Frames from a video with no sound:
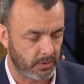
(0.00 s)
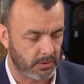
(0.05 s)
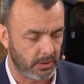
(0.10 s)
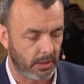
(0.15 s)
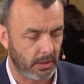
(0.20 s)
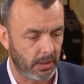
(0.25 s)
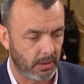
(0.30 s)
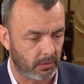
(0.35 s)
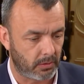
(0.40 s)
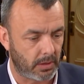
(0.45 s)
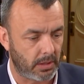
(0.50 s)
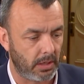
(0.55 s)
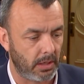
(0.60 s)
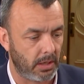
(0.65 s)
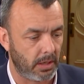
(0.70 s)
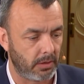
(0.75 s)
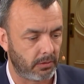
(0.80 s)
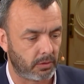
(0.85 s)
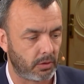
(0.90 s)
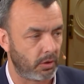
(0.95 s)
seeing is
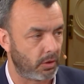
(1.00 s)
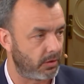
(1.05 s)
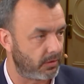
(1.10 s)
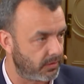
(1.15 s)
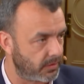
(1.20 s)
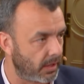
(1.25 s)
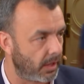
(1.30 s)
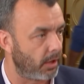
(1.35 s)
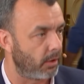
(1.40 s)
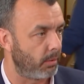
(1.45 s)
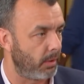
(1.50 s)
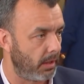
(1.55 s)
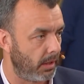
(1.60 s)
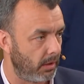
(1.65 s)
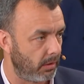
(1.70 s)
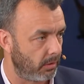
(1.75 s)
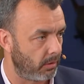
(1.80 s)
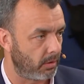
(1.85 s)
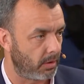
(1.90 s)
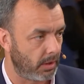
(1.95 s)
clients are
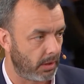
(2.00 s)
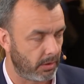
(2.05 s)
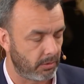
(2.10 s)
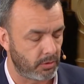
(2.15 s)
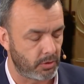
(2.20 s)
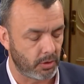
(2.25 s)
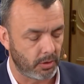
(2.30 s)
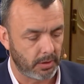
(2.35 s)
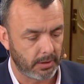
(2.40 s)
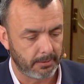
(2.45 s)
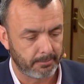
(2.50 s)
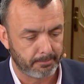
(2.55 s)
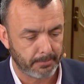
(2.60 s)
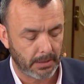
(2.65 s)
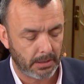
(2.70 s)
accelerating their cloud journey.